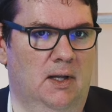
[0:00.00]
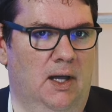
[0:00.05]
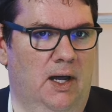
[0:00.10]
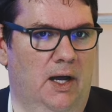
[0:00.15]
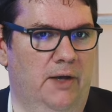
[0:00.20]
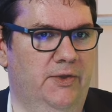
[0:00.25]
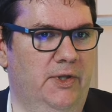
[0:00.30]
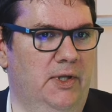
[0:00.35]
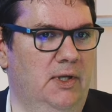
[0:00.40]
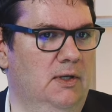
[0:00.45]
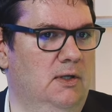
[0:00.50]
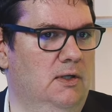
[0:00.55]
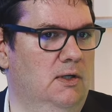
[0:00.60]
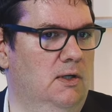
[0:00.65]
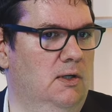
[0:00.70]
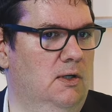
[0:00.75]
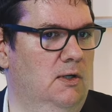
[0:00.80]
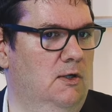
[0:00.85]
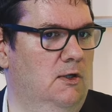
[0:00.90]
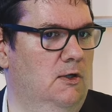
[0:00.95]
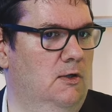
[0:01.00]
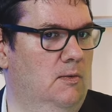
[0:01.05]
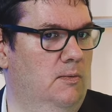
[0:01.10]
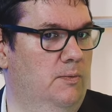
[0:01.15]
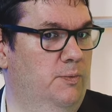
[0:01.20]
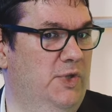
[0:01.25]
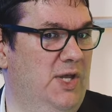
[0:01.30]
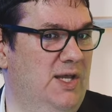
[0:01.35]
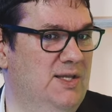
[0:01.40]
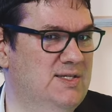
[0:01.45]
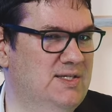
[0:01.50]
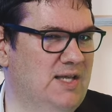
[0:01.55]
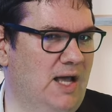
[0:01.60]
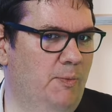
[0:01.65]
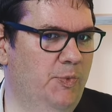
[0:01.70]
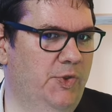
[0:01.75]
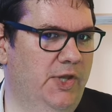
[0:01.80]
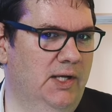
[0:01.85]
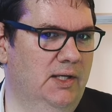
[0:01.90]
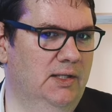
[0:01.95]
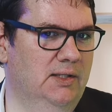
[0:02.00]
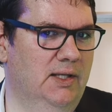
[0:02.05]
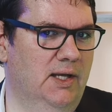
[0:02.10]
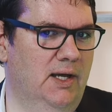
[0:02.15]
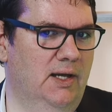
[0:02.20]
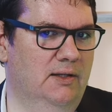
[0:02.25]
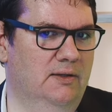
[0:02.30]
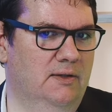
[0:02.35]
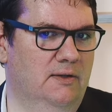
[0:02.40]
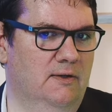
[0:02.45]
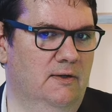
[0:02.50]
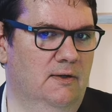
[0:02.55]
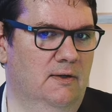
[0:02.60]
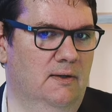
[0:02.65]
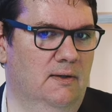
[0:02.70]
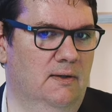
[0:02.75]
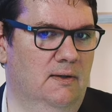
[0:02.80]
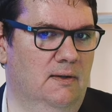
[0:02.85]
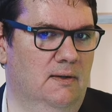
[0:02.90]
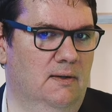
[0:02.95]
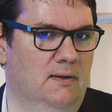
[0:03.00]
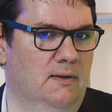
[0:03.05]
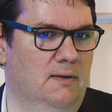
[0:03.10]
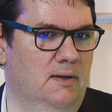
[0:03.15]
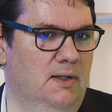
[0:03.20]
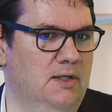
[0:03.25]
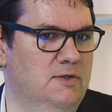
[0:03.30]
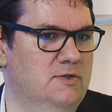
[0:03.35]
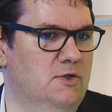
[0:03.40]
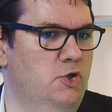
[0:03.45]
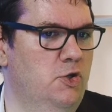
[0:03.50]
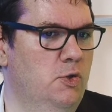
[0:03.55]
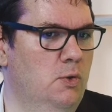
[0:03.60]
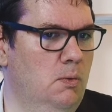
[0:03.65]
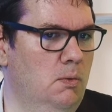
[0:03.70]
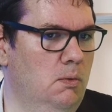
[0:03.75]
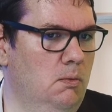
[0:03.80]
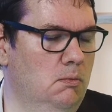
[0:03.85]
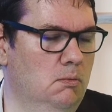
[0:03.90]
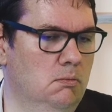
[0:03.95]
I think that's something that is a new